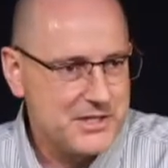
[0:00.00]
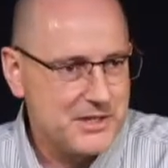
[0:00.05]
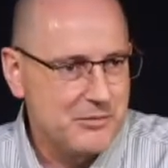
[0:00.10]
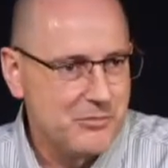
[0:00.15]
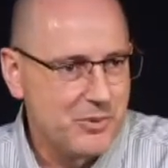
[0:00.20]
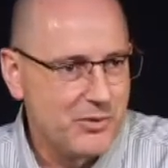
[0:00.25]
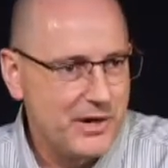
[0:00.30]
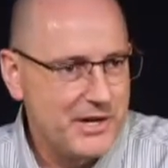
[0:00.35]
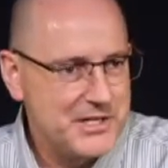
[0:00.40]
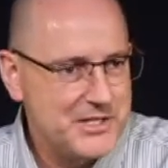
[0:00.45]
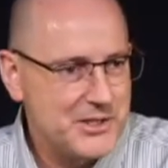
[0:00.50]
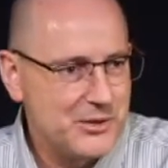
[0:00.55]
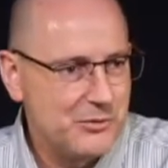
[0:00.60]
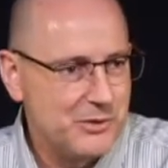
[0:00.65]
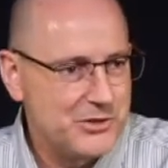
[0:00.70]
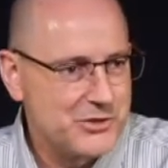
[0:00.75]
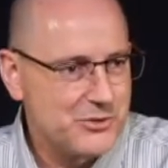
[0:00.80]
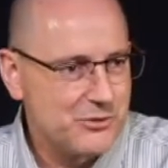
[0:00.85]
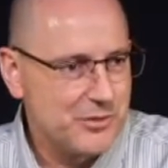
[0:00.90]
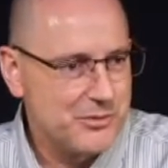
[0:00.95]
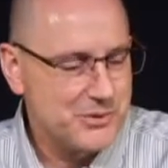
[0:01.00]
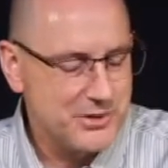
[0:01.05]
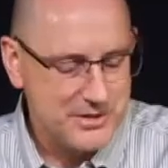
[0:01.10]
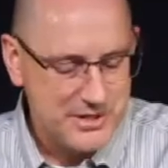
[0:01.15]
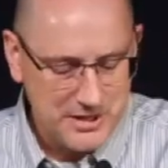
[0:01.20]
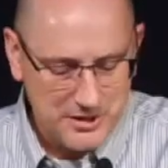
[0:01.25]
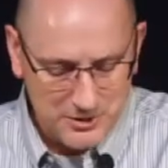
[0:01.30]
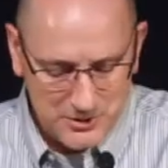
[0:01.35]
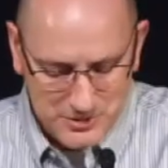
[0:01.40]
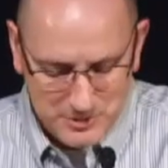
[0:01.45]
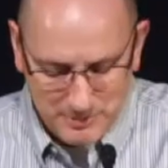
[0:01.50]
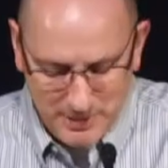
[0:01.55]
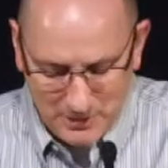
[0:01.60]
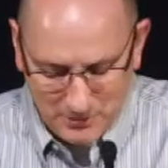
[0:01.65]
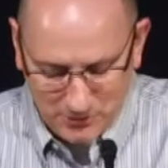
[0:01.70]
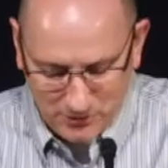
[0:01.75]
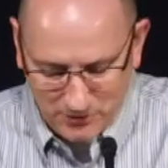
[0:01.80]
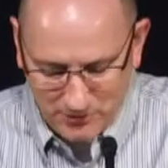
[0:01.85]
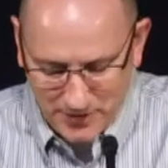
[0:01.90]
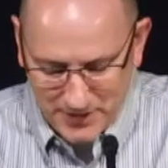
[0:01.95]
embracing what Scripture tells
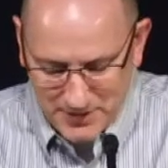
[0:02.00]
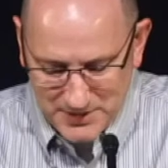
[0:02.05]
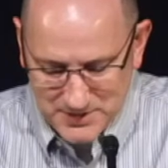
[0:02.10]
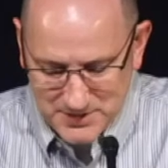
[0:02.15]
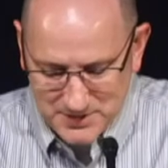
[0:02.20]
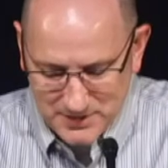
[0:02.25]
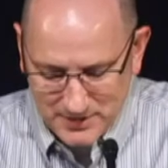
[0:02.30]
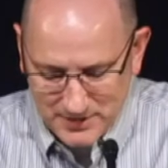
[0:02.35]
about Christ,